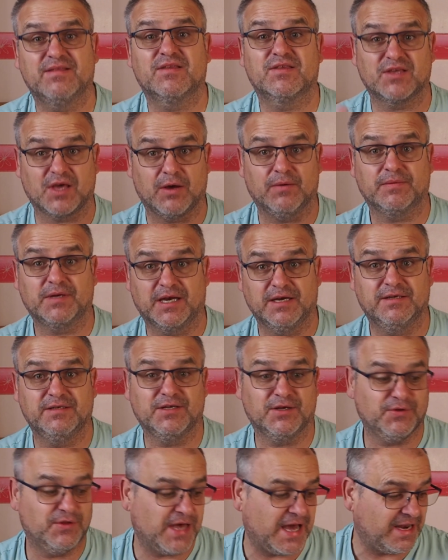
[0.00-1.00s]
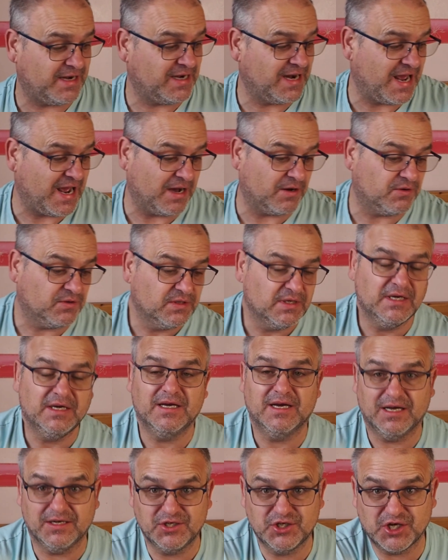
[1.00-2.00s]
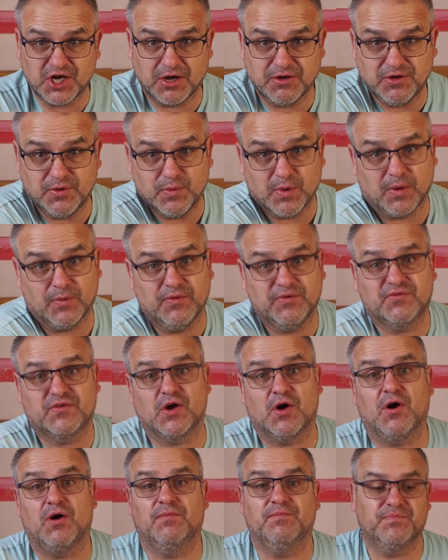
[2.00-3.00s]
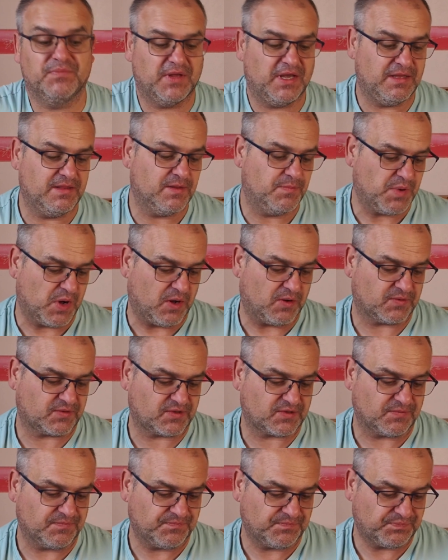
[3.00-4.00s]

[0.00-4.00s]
So I'm going to do that now and show you what we've got in the box.